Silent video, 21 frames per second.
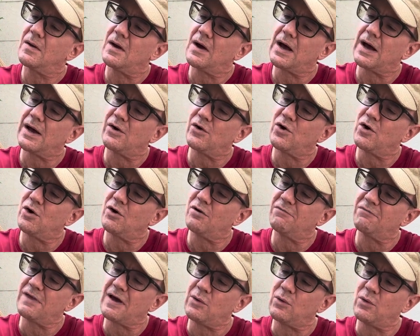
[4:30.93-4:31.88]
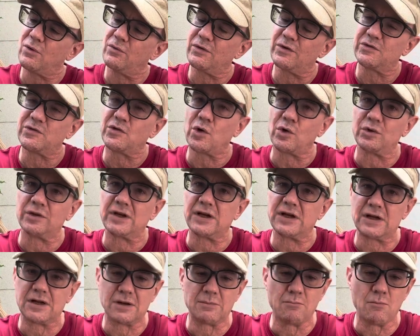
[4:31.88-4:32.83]
I don't know if that will result
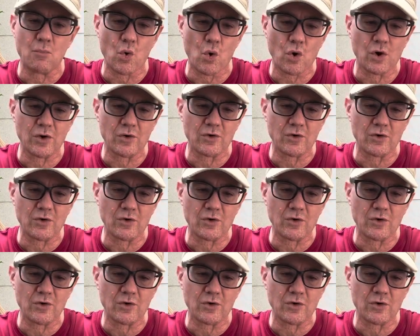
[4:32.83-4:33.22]
in more